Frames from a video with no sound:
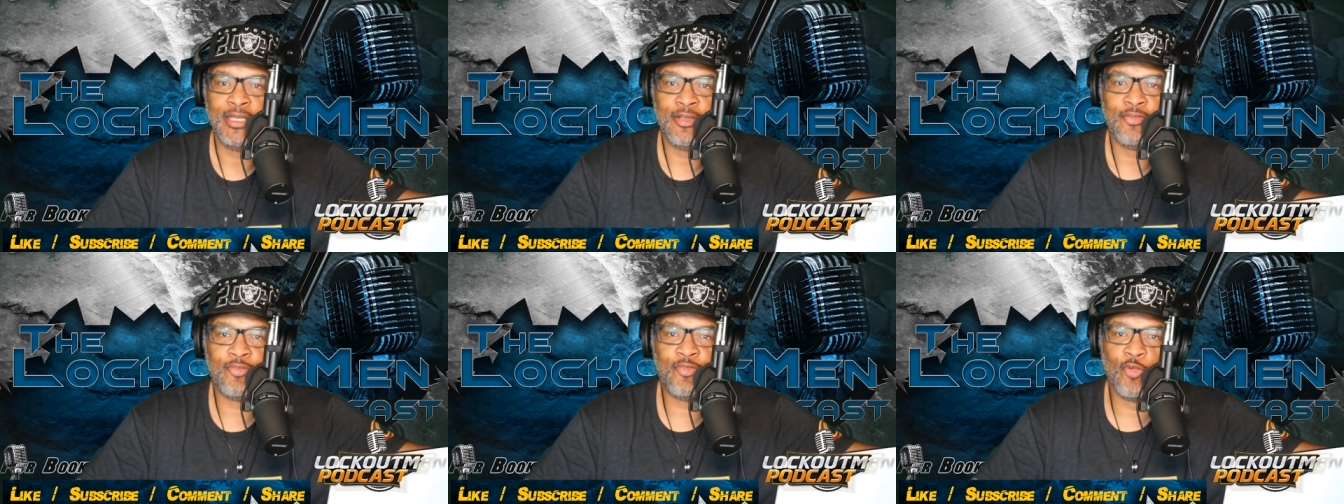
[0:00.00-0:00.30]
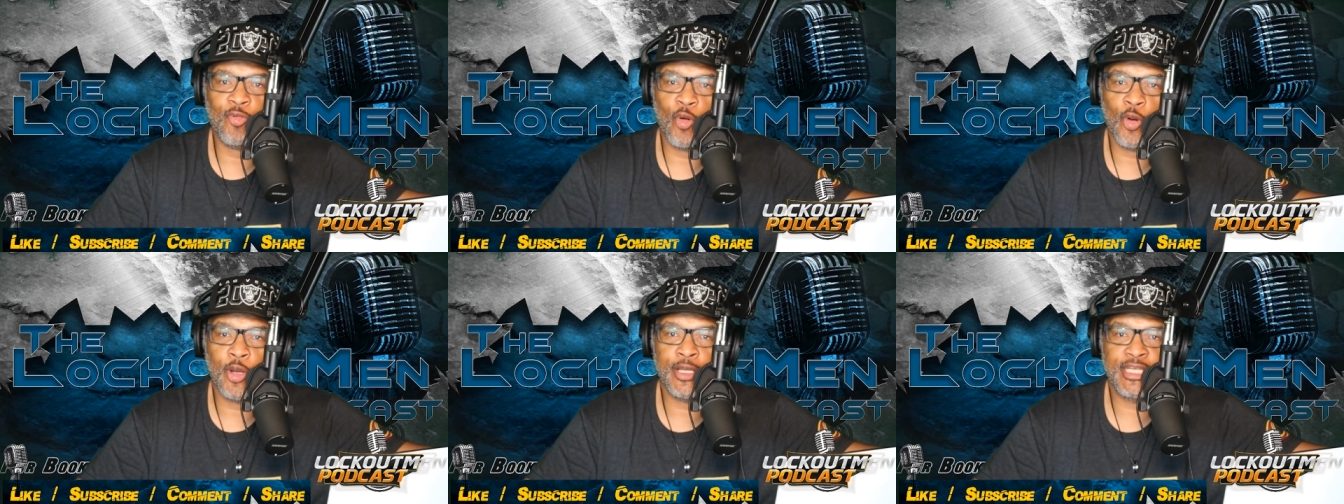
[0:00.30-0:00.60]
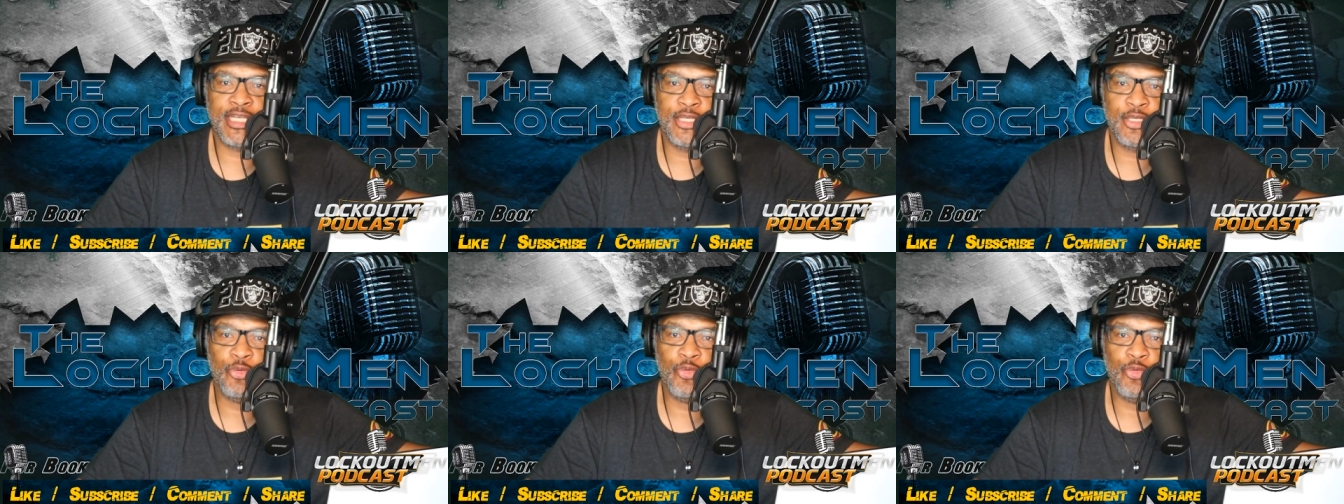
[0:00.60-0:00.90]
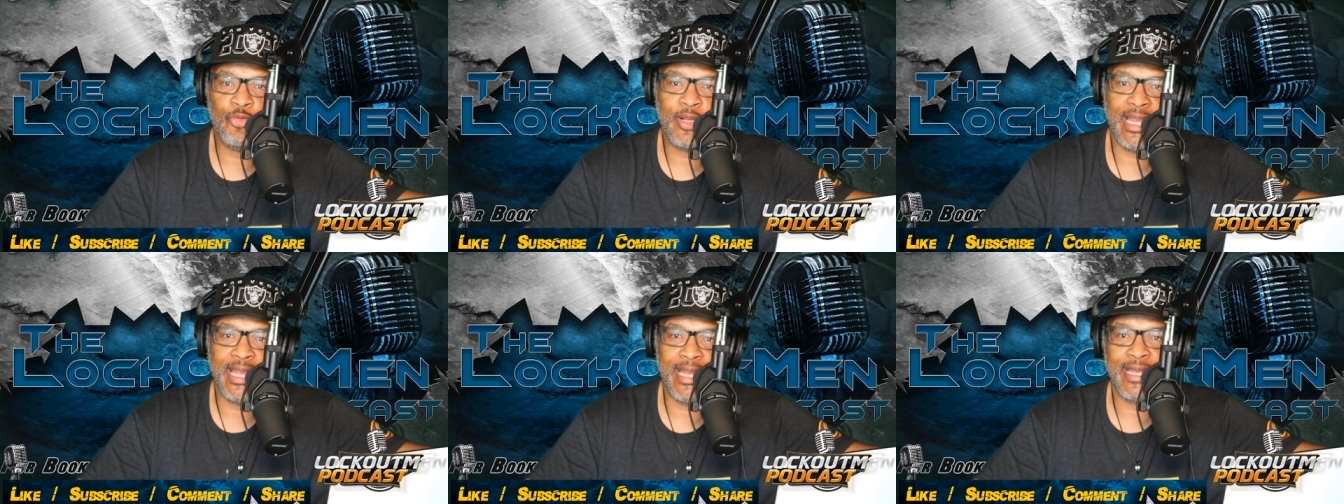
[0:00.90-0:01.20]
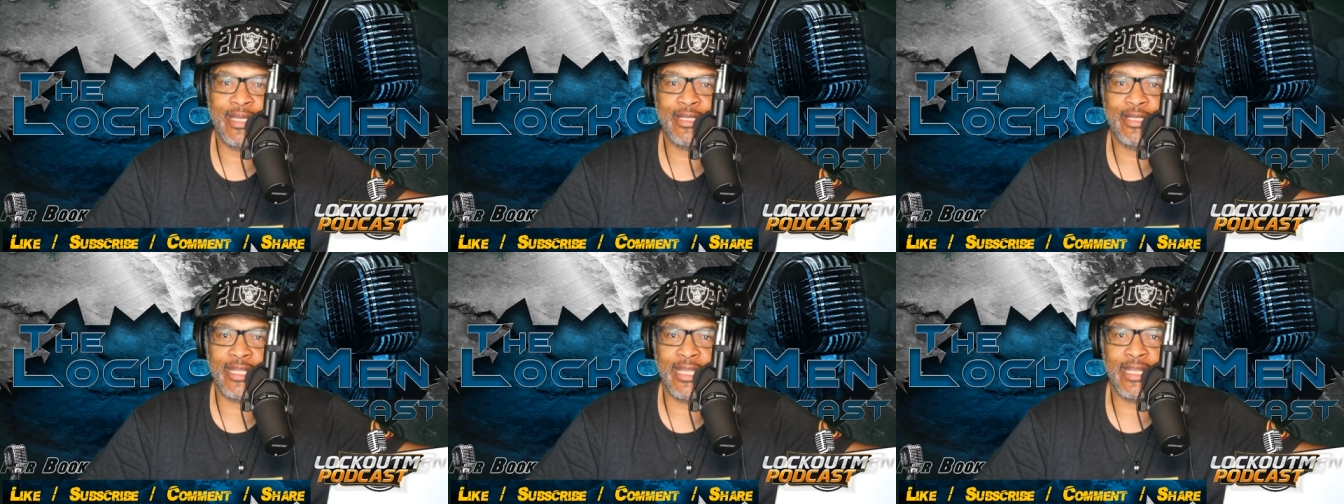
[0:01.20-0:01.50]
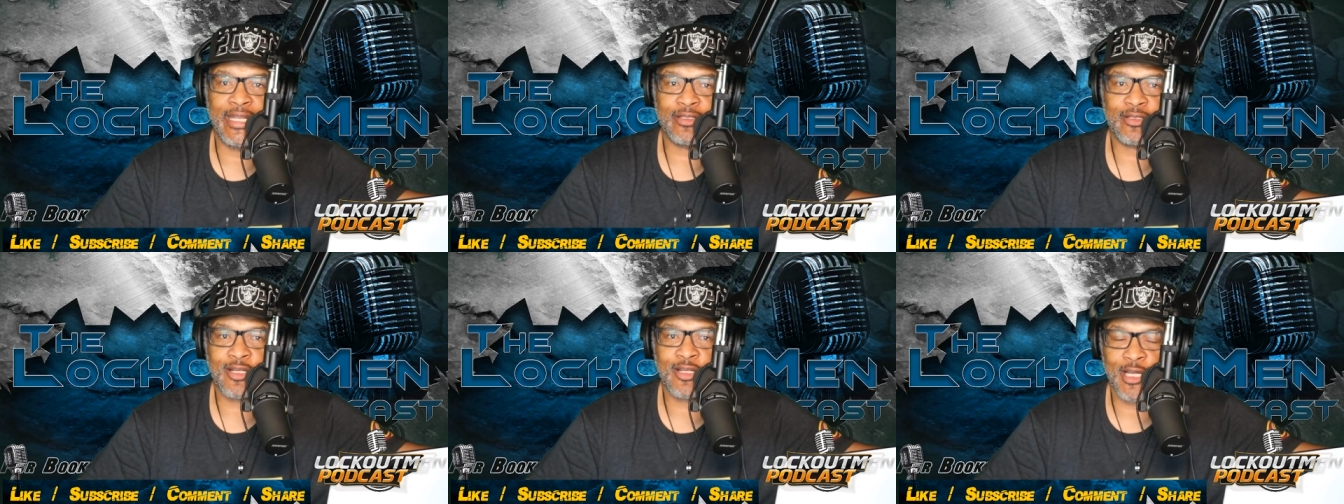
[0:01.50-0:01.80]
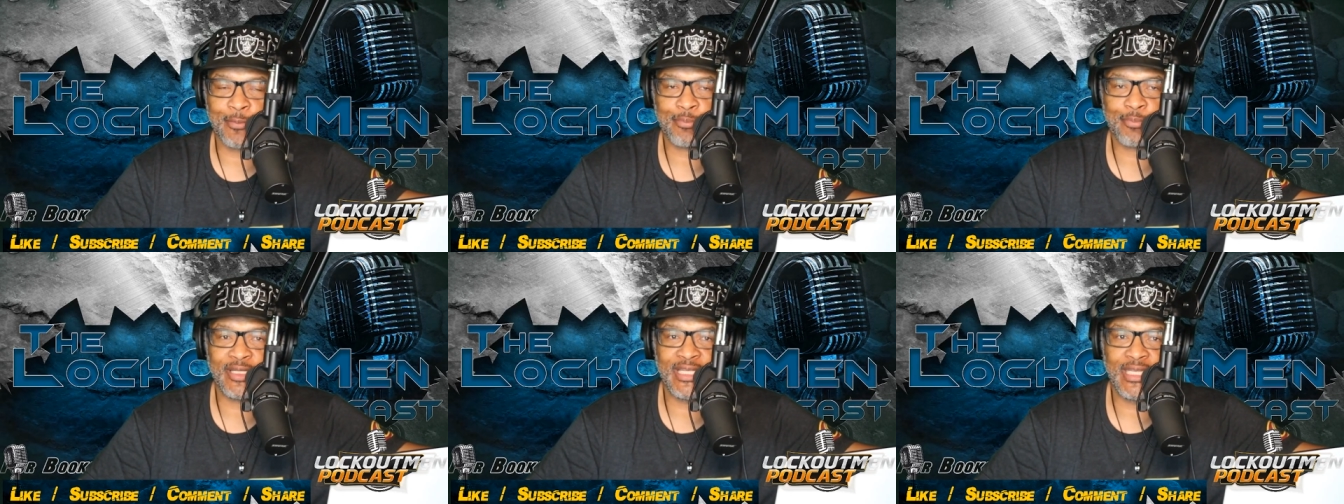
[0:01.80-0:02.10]
for you and that
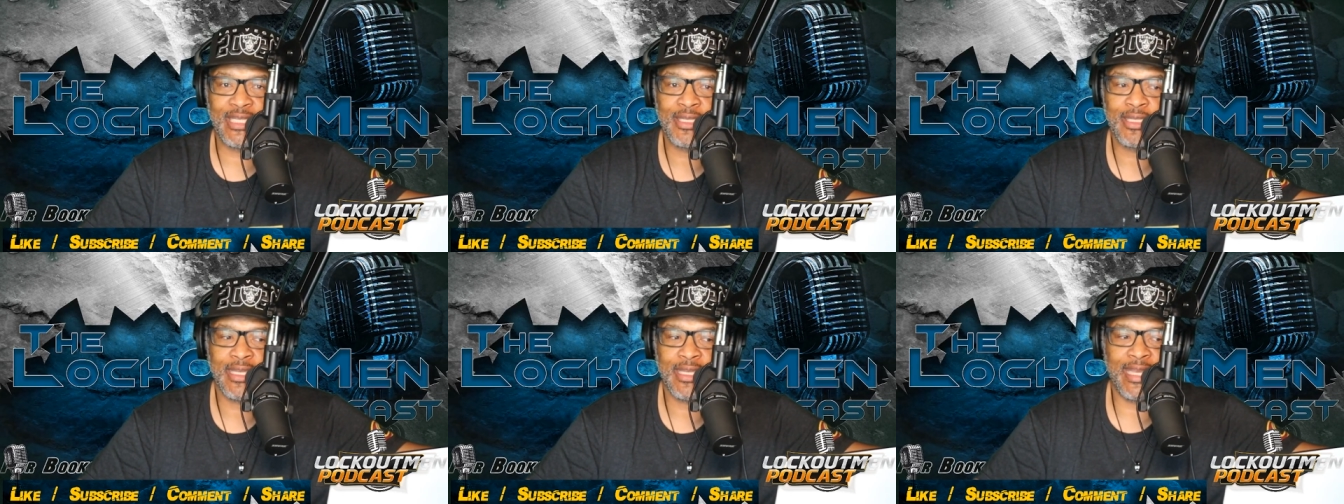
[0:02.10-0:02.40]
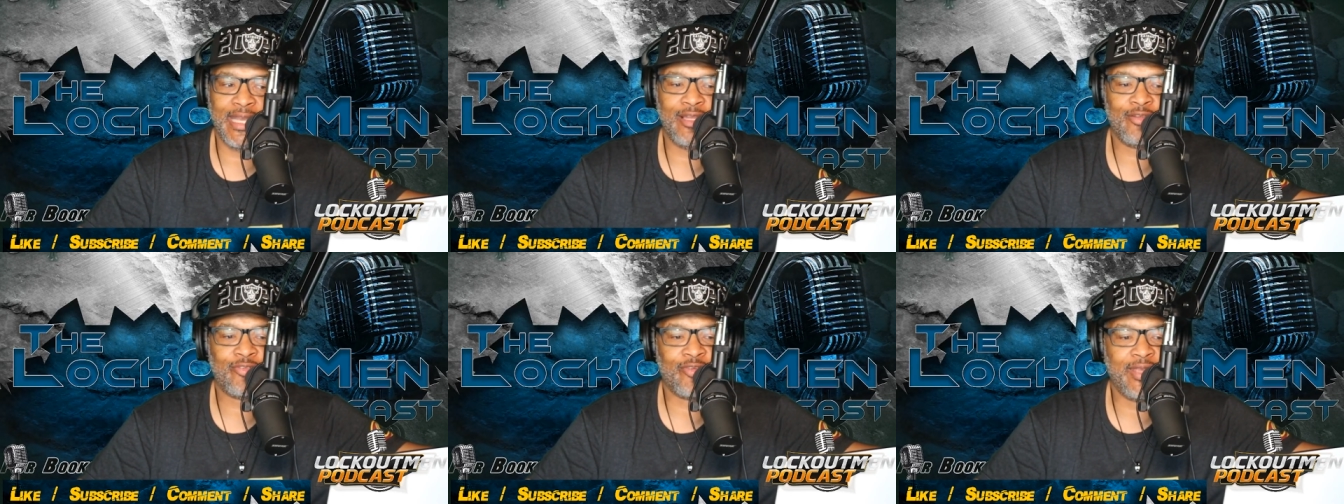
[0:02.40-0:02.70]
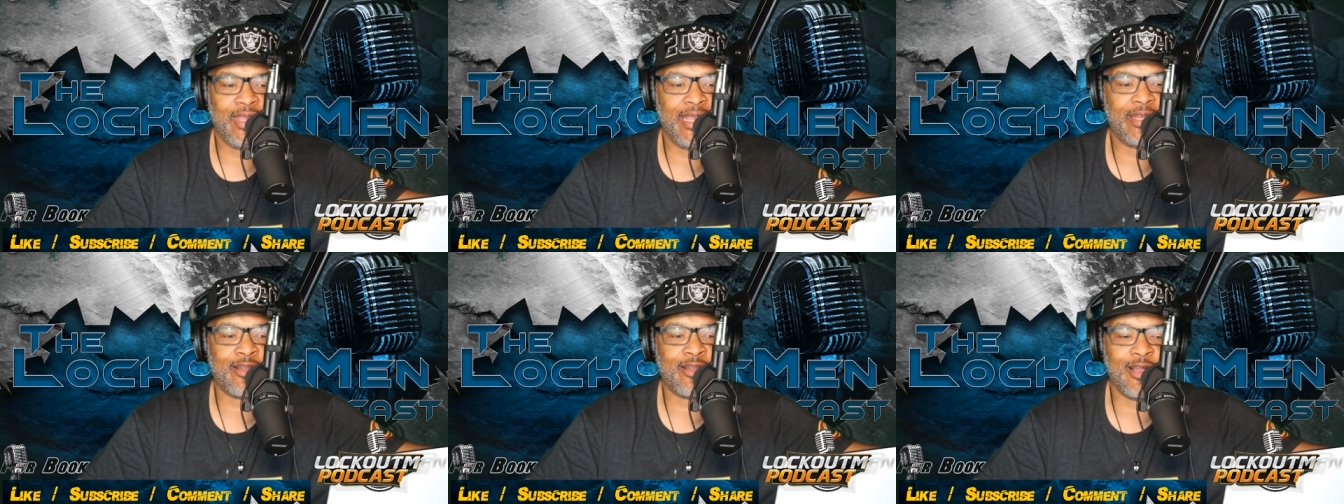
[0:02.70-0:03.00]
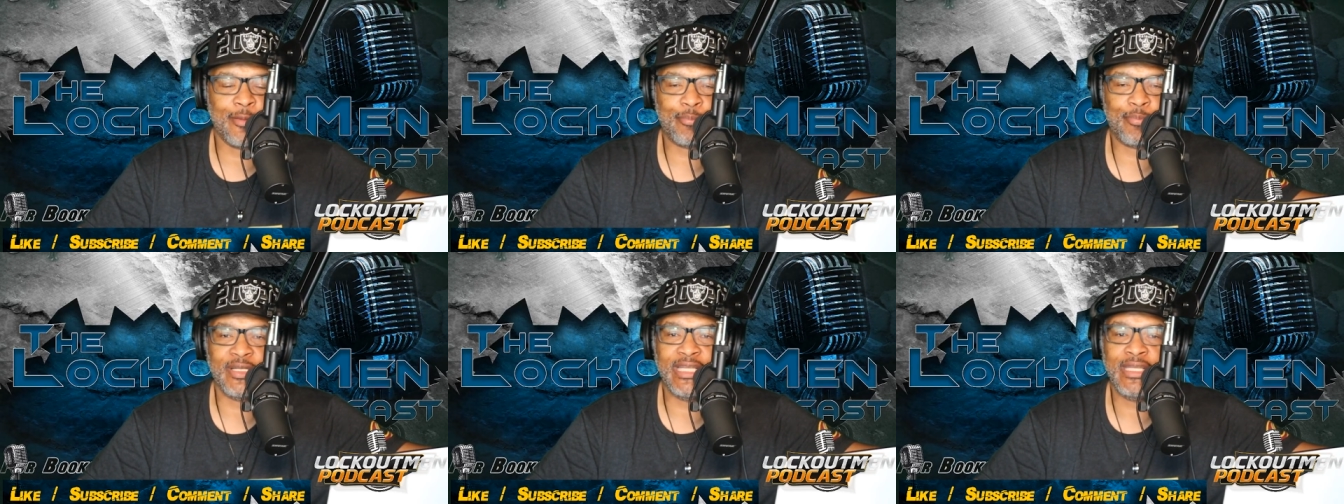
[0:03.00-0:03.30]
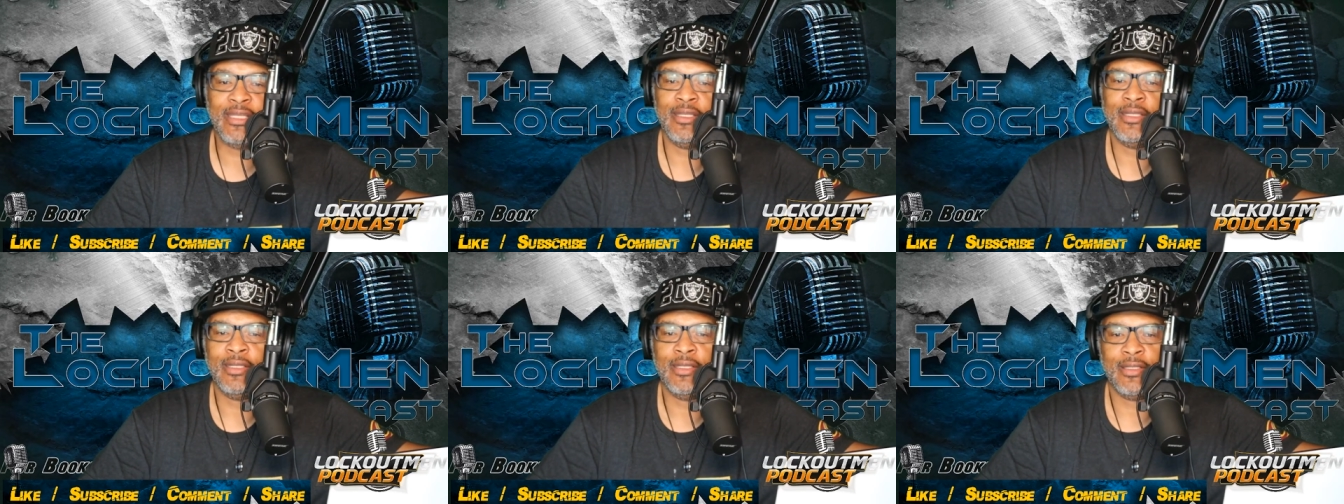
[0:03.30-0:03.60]
company and said company,